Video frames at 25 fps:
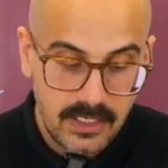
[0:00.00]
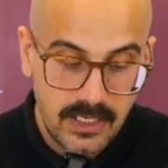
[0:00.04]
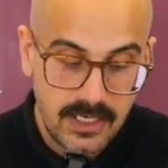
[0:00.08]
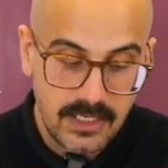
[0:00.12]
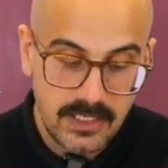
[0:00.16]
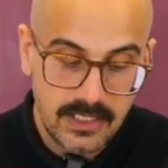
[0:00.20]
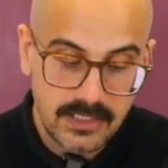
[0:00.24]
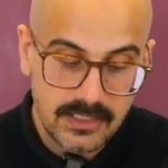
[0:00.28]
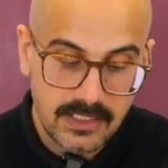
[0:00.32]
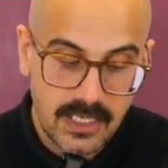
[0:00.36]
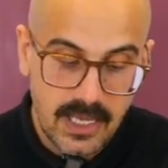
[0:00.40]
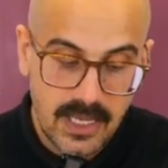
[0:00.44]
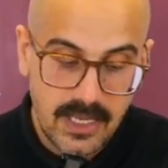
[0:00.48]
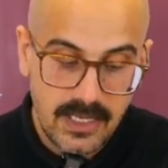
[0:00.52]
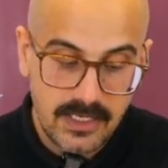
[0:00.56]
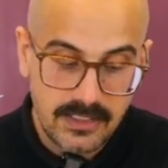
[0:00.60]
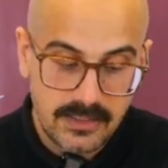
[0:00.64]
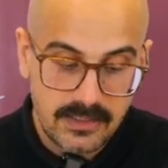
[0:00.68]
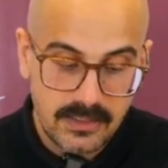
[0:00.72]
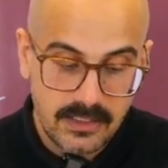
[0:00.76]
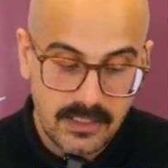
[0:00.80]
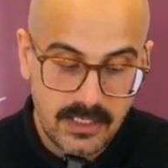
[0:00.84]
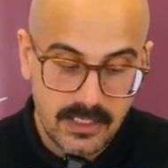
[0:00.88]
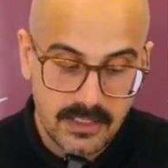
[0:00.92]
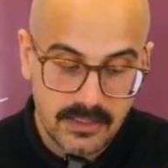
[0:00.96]
In this
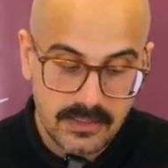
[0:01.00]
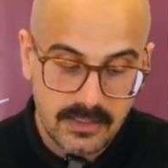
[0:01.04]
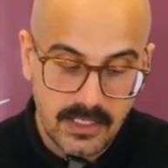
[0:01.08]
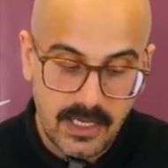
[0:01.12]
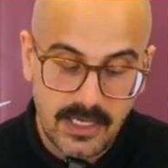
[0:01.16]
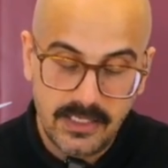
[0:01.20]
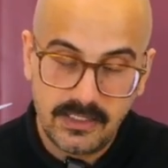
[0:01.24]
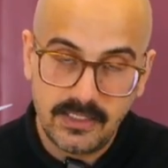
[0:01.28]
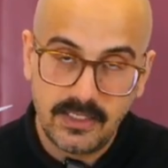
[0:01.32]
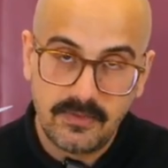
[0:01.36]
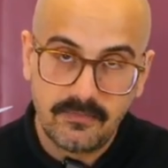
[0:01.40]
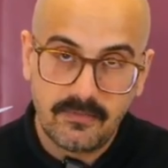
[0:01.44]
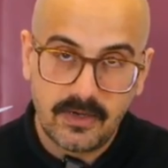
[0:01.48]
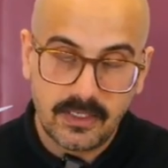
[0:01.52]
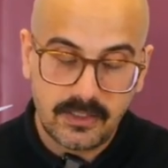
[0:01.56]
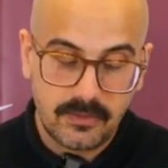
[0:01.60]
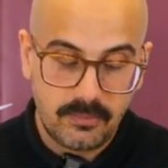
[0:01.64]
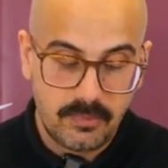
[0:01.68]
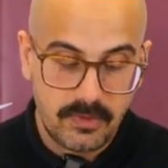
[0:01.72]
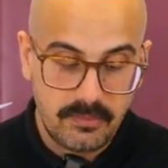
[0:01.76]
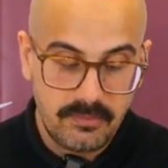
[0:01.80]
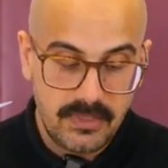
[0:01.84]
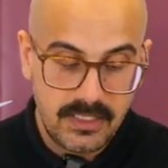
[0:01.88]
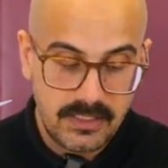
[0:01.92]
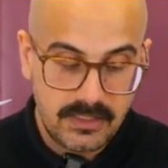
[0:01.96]
case is 18 watts
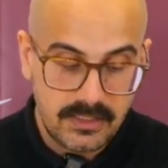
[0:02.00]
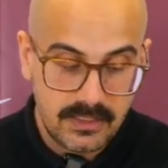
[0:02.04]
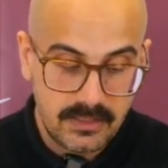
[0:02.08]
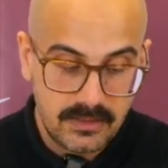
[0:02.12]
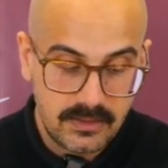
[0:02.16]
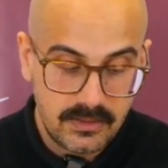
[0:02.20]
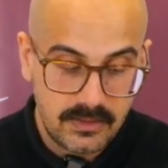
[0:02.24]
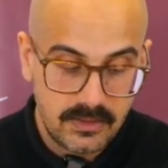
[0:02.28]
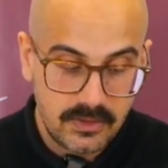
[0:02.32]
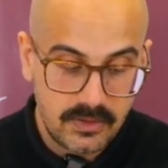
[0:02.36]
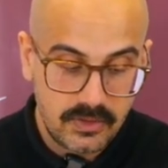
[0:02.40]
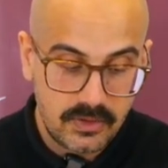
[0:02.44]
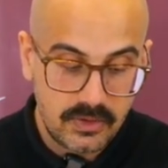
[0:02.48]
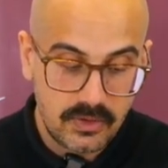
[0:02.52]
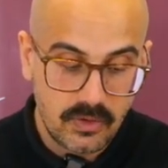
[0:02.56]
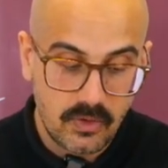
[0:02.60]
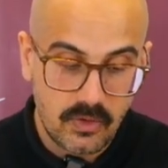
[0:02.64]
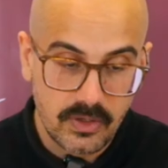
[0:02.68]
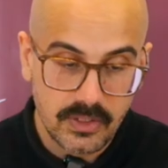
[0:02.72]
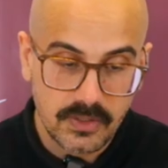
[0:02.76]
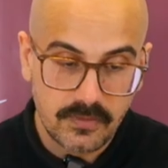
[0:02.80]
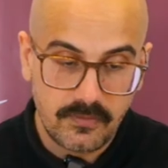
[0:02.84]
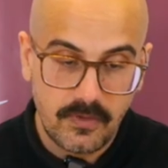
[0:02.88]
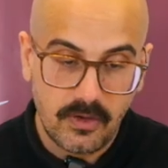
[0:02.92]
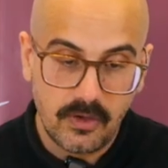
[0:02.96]
per meter,
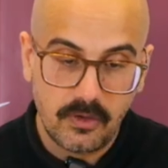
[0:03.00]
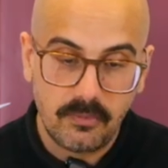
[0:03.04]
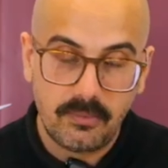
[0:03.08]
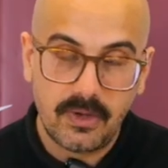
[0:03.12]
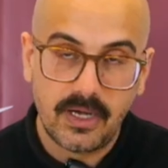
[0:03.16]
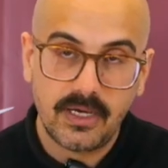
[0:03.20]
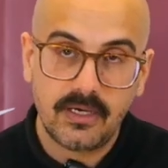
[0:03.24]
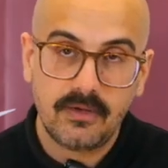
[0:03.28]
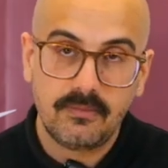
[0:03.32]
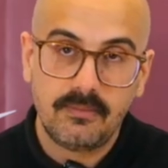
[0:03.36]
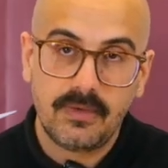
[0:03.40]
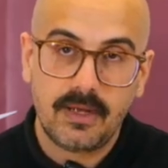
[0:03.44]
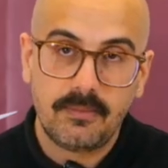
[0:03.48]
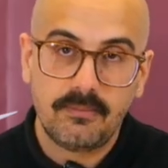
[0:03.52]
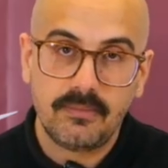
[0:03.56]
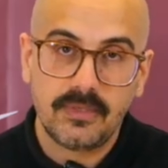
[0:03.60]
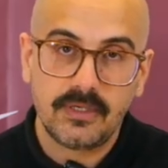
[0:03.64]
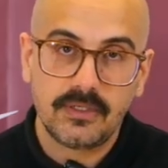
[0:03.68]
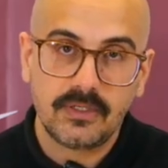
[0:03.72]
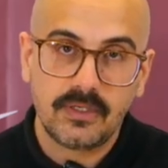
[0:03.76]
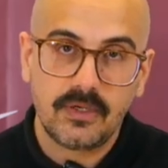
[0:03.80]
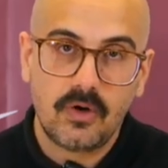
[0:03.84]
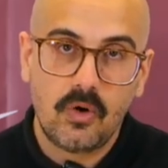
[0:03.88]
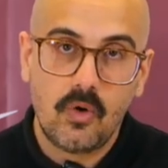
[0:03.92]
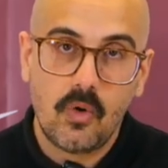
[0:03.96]
so it's followed by the
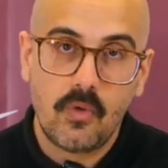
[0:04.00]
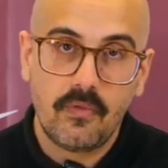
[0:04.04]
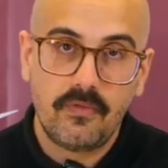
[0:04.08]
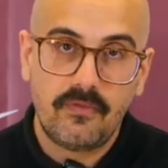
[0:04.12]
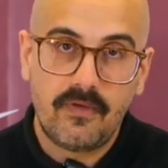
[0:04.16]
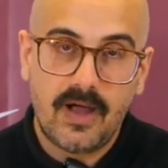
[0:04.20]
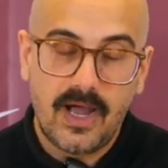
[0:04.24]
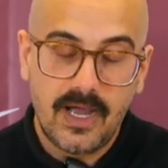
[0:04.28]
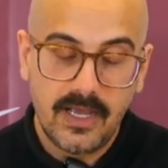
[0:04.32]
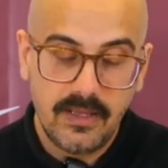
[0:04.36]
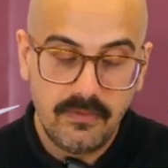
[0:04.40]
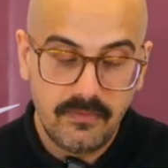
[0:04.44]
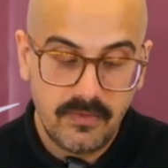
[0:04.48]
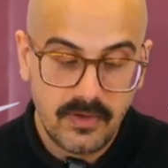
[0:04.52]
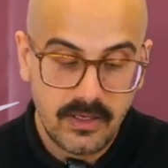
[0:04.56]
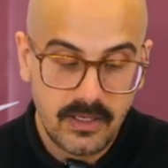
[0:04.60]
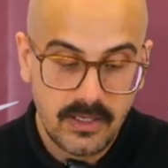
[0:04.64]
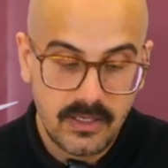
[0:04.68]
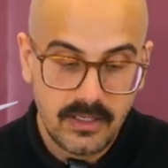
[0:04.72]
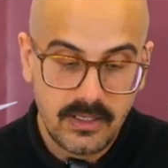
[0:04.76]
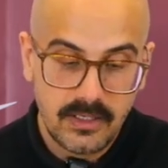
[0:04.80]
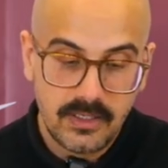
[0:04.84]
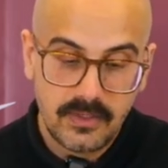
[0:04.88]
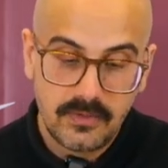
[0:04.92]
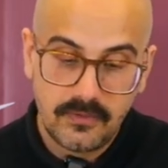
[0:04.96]
number 05,
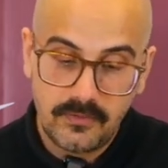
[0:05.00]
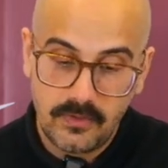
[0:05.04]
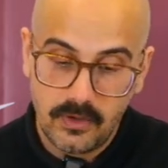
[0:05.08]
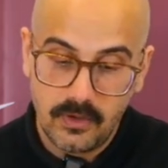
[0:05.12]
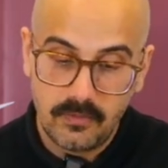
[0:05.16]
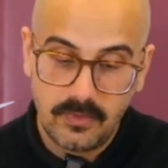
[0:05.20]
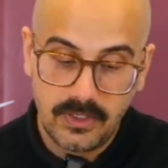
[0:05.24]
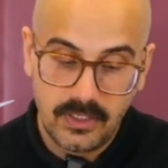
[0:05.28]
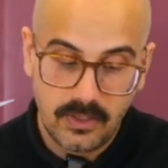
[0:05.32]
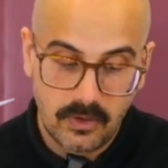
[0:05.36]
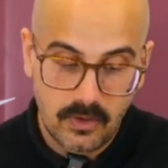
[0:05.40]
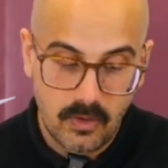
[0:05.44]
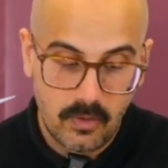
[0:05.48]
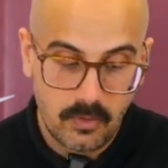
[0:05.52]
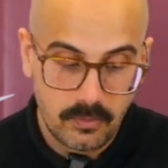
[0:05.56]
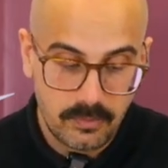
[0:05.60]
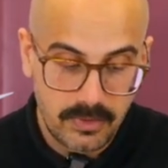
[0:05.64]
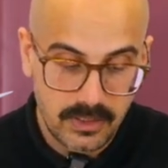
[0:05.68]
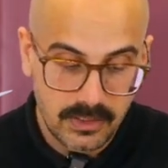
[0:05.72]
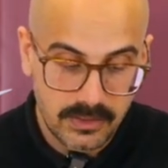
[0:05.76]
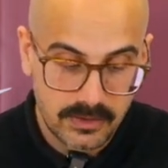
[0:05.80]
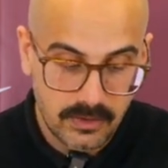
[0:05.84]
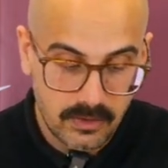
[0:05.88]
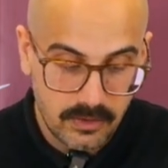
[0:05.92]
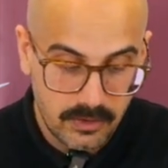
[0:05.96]
following the code
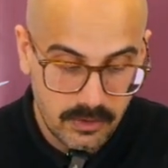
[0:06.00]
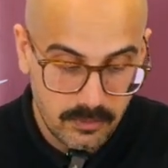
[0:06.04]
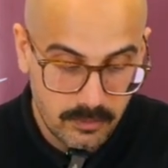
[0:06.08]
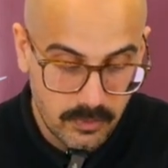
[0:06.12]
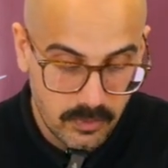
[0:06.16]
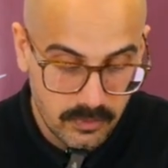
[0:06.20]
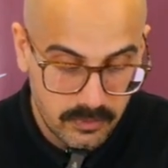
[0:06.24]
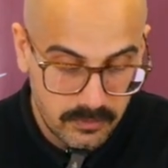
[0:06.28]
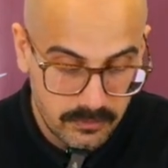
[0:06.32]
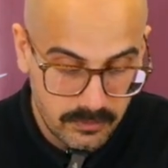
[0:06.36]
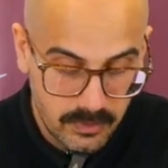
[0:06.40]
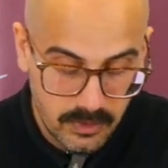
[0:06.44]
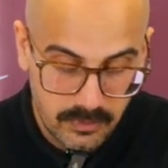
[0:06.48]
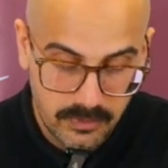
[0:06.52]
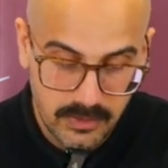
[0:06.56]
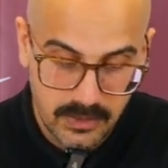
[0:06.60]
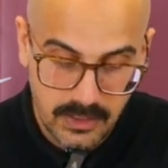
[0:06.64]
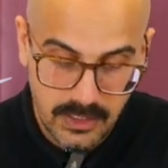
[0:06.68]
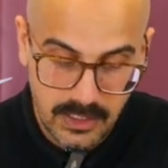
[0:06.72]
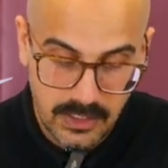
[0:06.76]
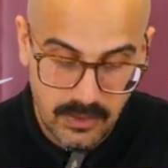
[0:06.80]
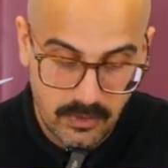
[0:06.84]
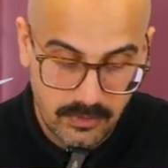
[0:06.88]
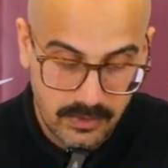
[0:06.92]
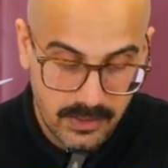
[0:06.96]
builder on
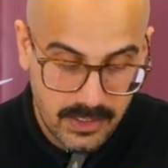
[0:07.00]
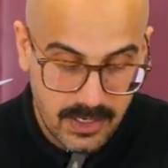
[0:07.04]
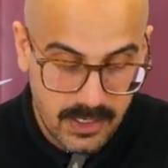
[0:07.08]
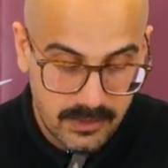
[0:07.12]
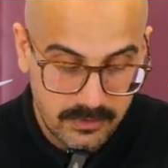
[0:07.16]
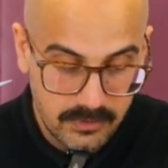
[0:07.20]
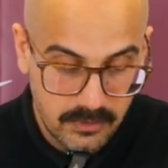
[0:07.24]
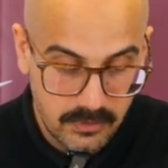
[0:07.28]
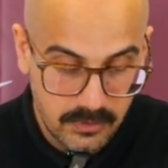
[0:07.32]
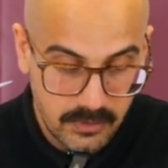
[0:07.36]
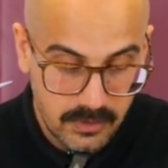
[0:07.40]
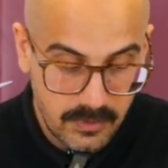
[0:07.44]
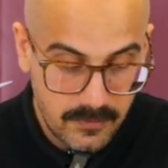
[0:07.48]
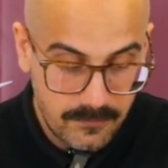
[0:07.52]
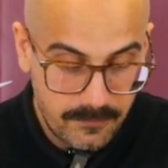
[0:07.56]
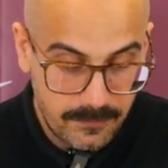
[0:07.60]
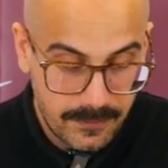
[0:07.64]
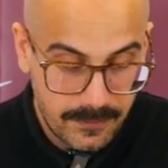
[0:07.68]
the catalog.